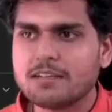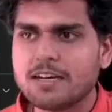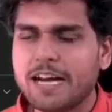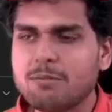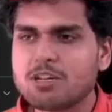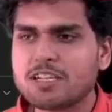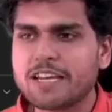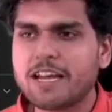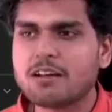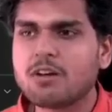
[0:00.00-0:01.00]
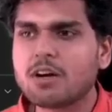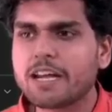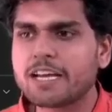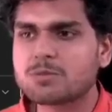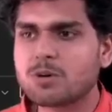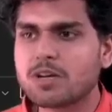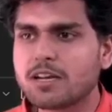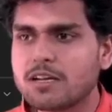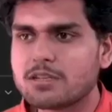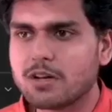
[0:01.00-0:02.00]
I am just not exporting
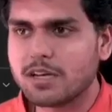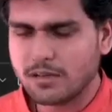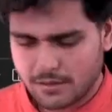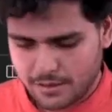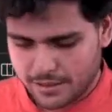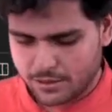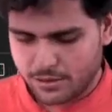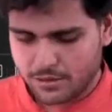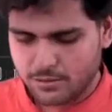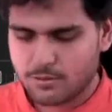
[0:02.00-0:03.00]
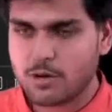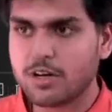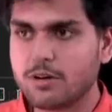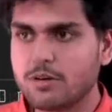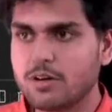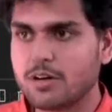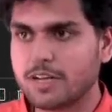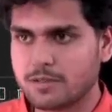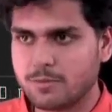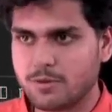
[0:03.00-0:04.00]
it, sorry. I should do
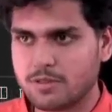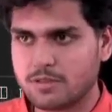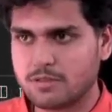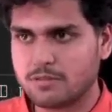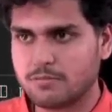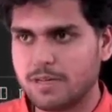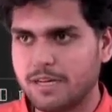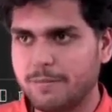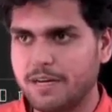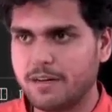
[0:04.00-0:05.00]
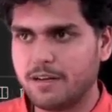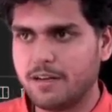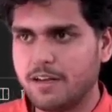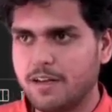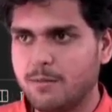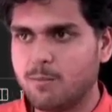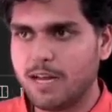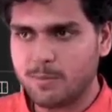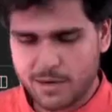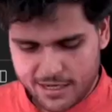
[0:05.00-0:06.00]
module.exports.
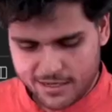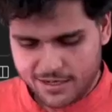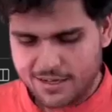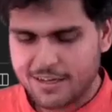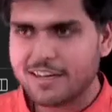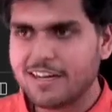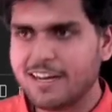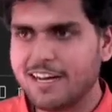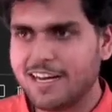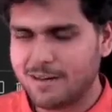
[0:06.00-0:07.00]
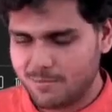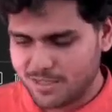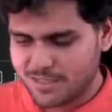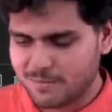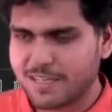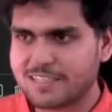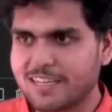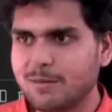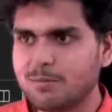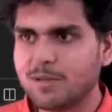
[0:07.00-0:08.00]
My bad. I am just
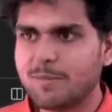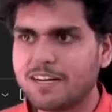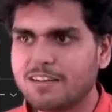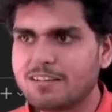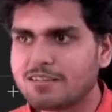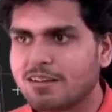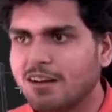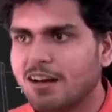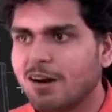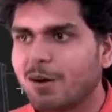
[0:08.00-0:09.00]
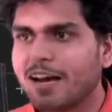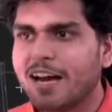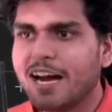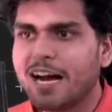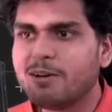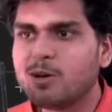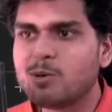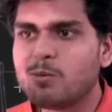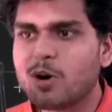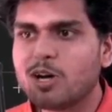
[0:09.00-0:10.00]
mixing up the patterns. Okay, I will do
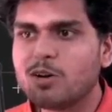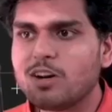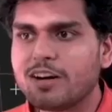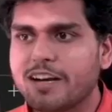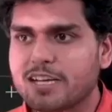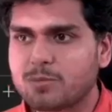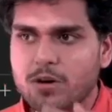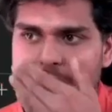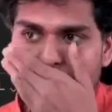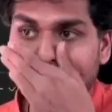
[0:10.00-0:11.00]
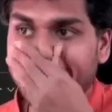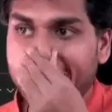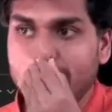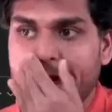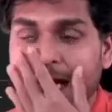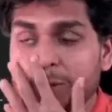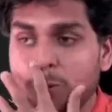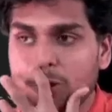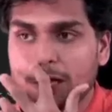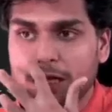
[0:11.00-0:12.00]
module.exports, and I am
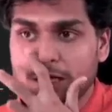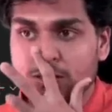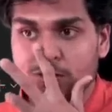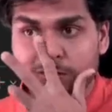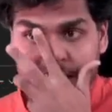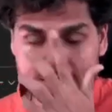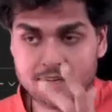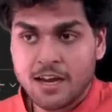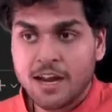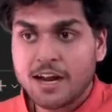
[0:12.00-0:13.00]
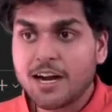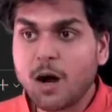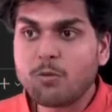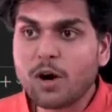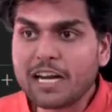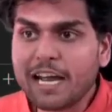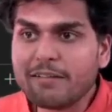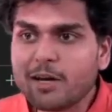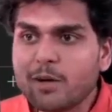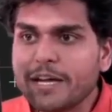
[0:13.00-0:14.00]
exporting these two files. Now what I
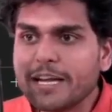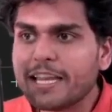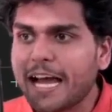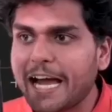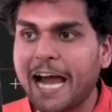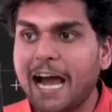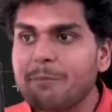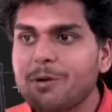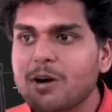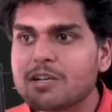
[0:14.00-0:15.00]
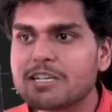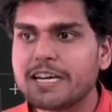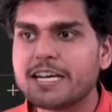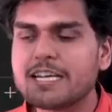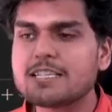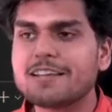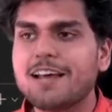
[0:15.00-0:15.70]
will do in the app.js,